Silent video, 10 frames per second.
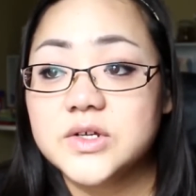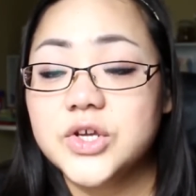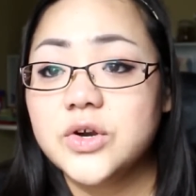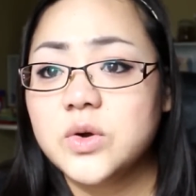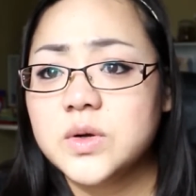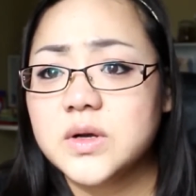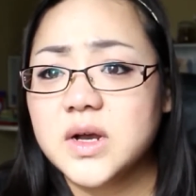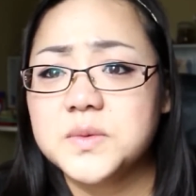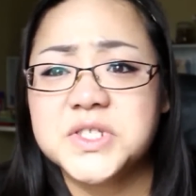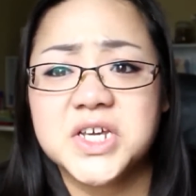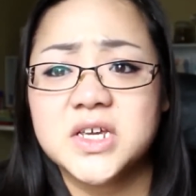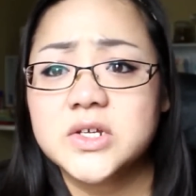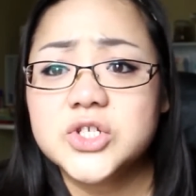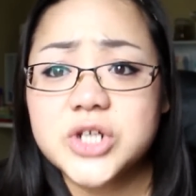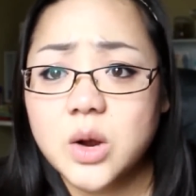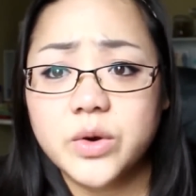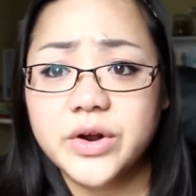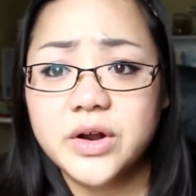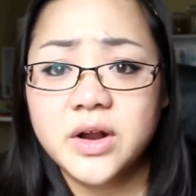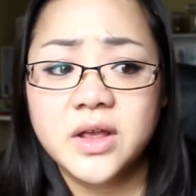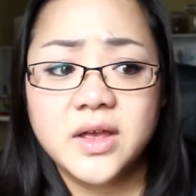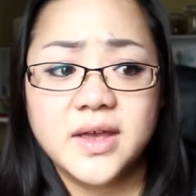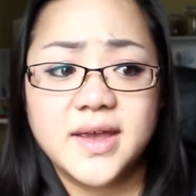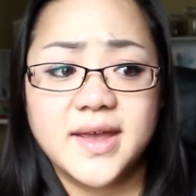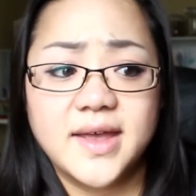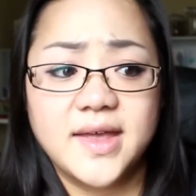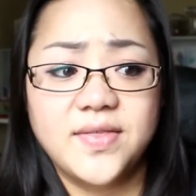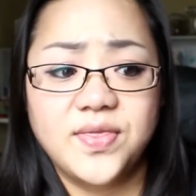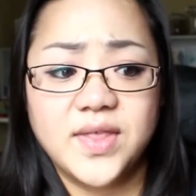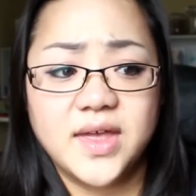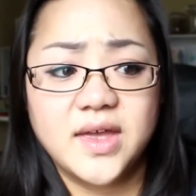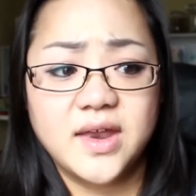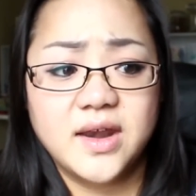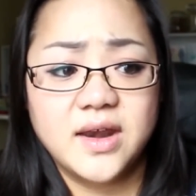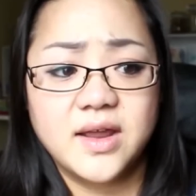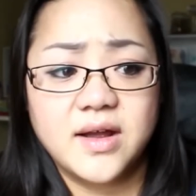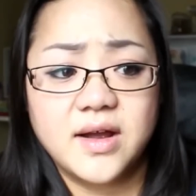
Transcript: you know, I was taking a shower, and then,